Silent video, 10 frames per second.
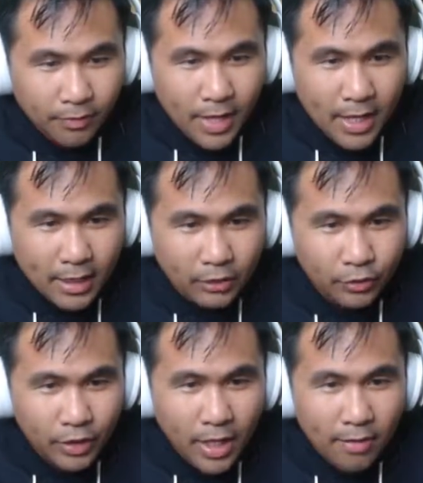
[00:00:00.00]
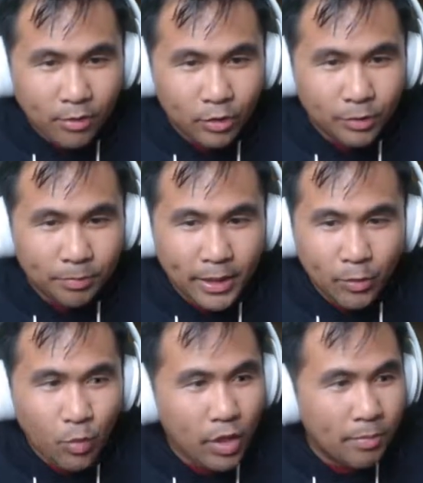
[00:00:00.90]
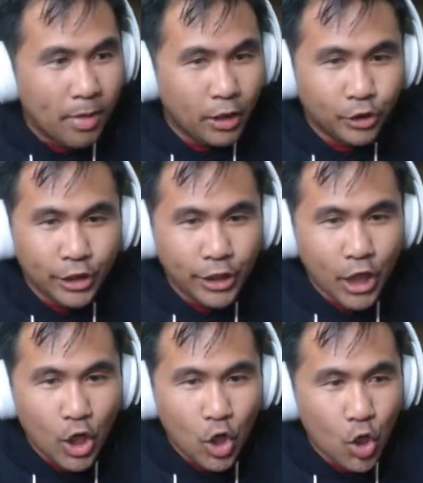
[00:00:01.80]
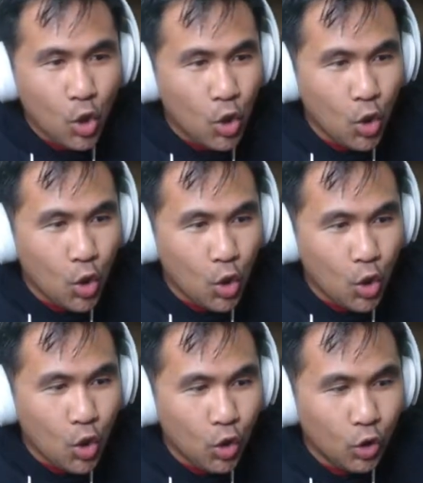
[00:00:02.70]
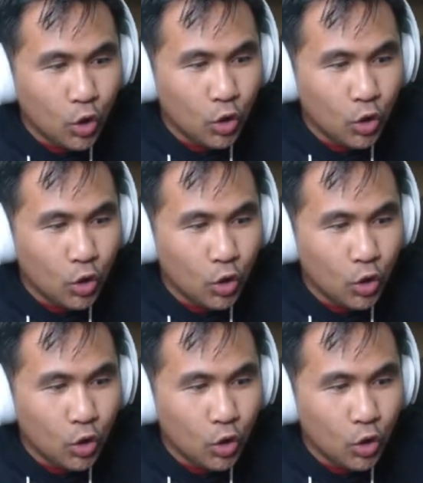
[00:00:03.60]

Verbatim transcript: Fast travel, speak with Marshall.